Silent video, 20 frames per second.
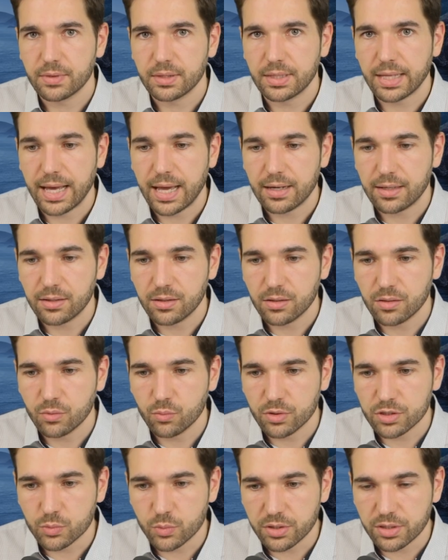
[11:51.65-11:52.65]
that
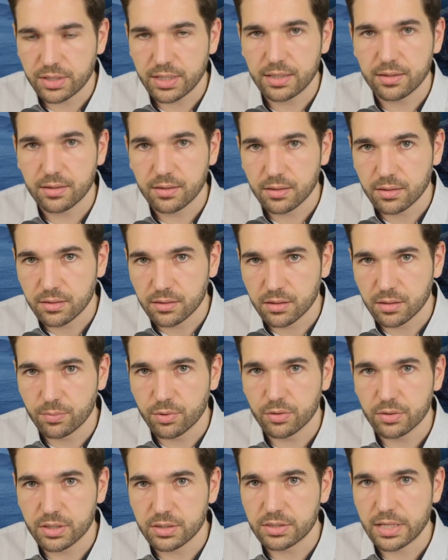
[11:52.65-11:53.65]
was within the
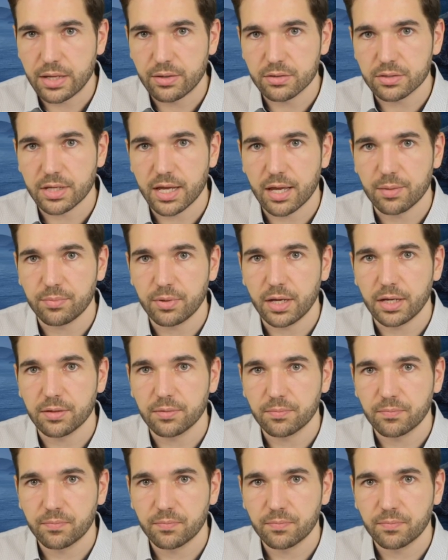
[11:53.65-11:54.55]
Bernie Sanders campaign.